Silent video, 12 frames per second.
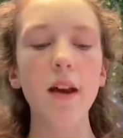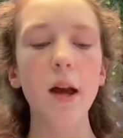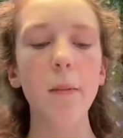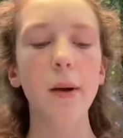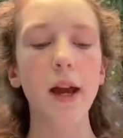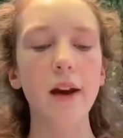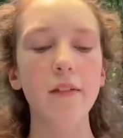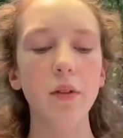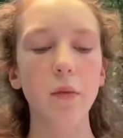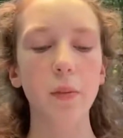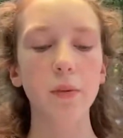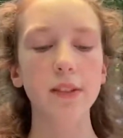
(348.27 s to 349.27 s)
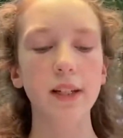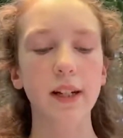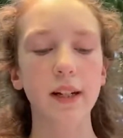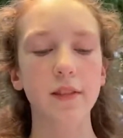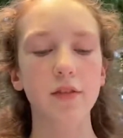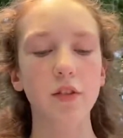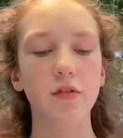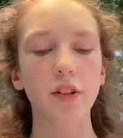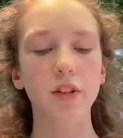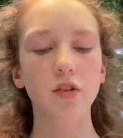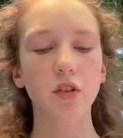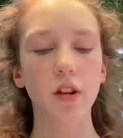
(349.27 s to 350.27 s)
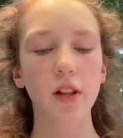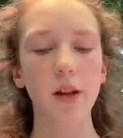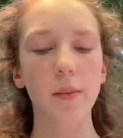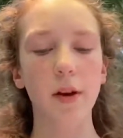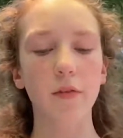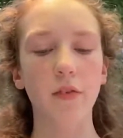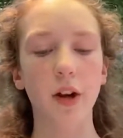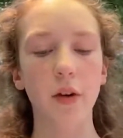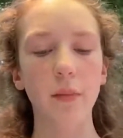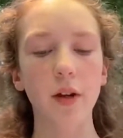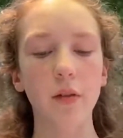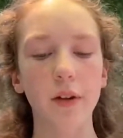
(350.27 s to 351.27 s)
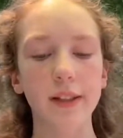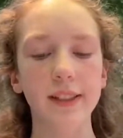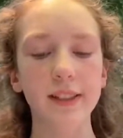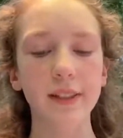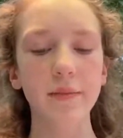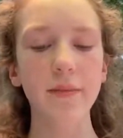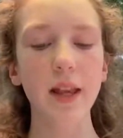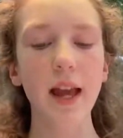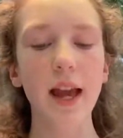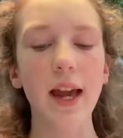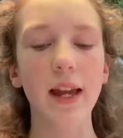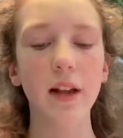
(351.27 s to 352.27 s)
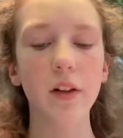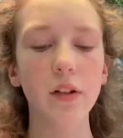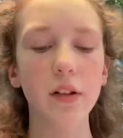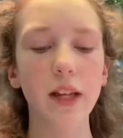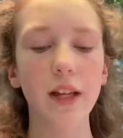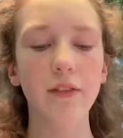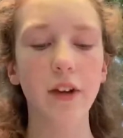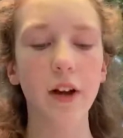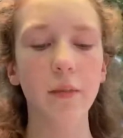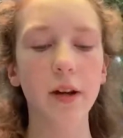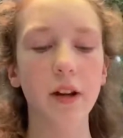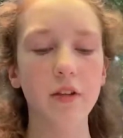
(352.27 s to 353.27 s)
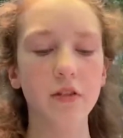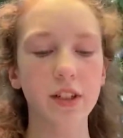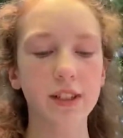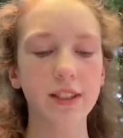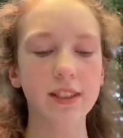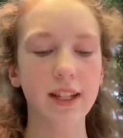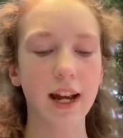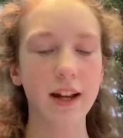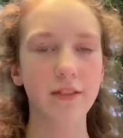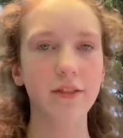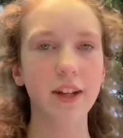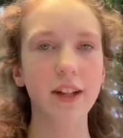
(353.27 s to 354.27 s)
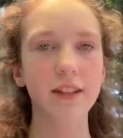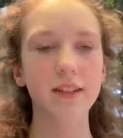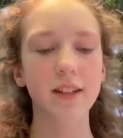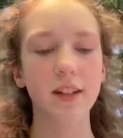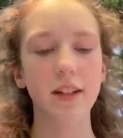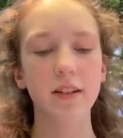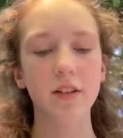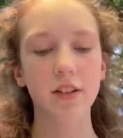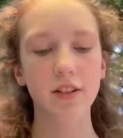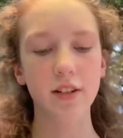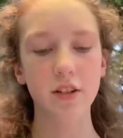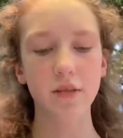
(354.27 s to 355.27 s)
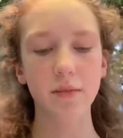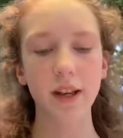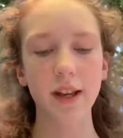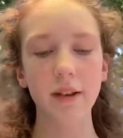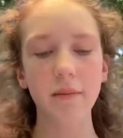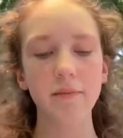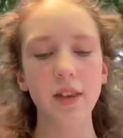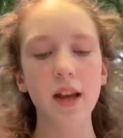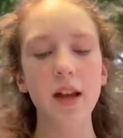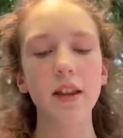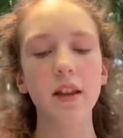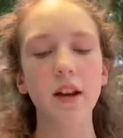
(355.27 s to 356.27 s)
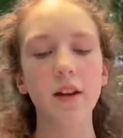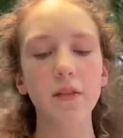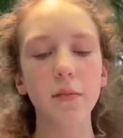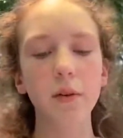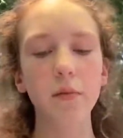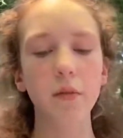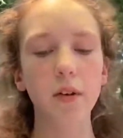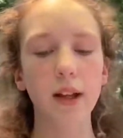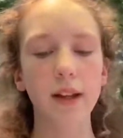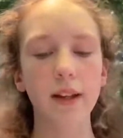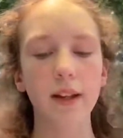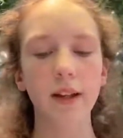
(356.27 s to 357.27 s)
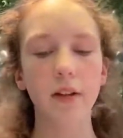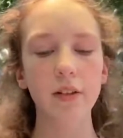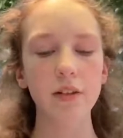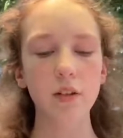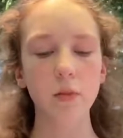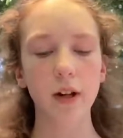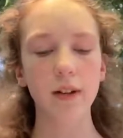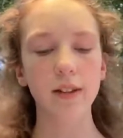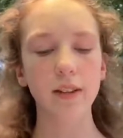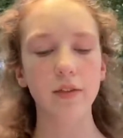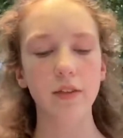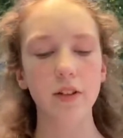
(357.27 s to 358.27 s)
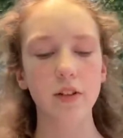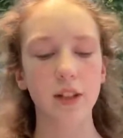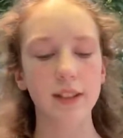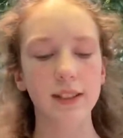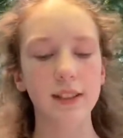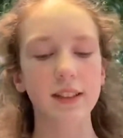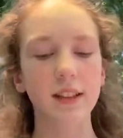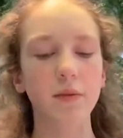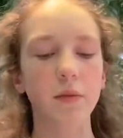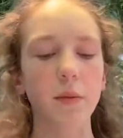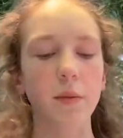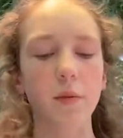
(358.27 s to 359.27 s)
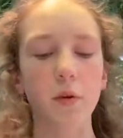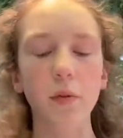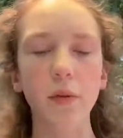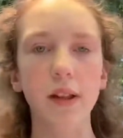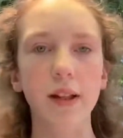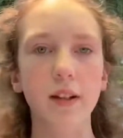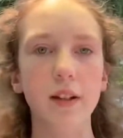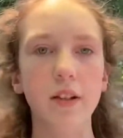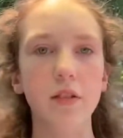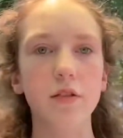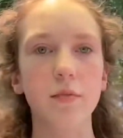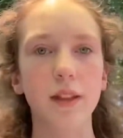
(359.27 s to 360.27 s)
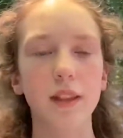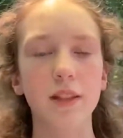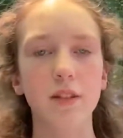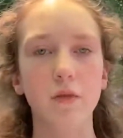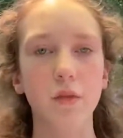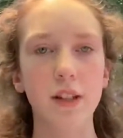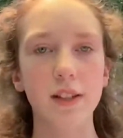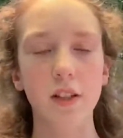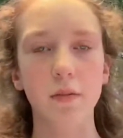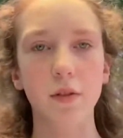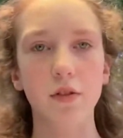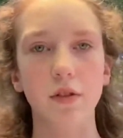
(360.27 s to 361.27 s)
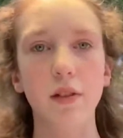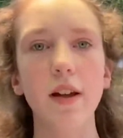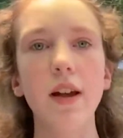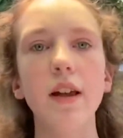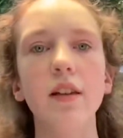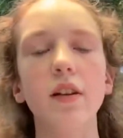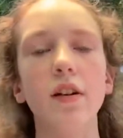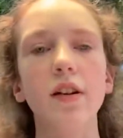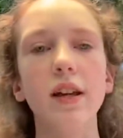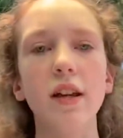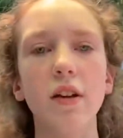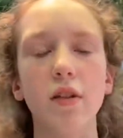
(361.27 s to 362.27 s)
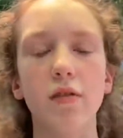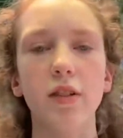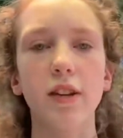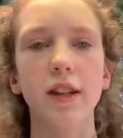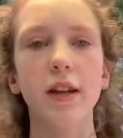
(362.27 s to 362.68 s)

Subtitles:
By having representatives who feel strongly about environmental racism and including environmental justice advocates in decision-making, the government will gain an increased awareness of injustice and will be more willing to use methods of waste disposal that are eco-friendly,